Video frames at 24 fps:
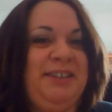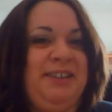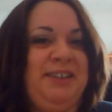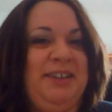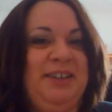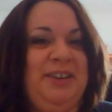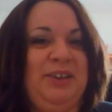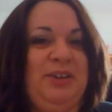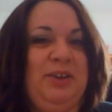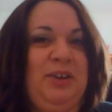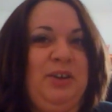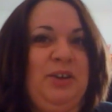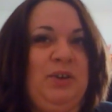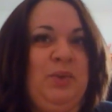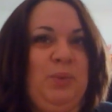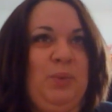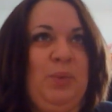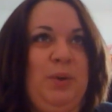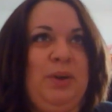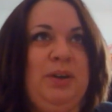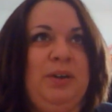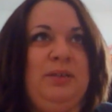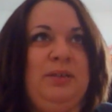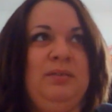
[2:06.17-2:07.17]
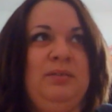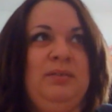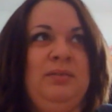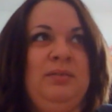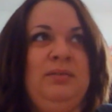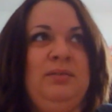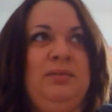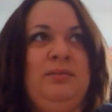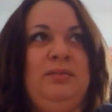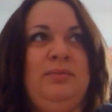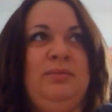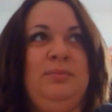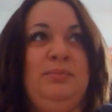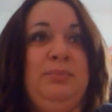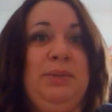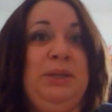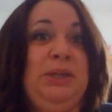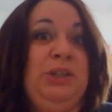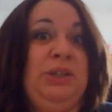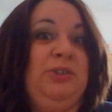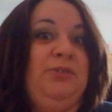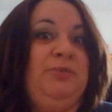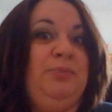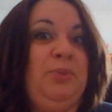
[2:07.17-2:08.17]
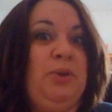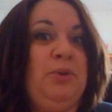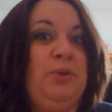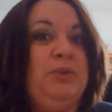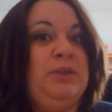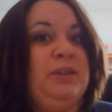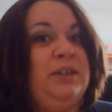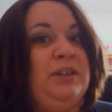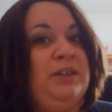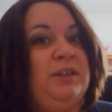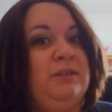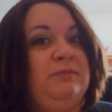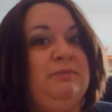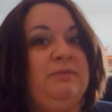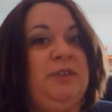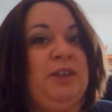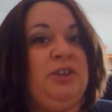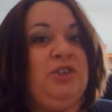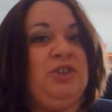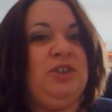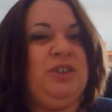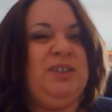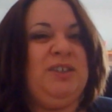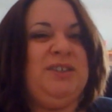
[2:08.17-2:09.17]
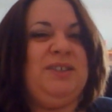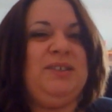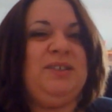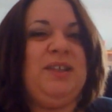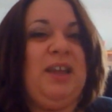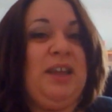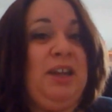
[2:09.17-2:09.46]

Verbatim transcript: and uh, one meal of protein and veggies.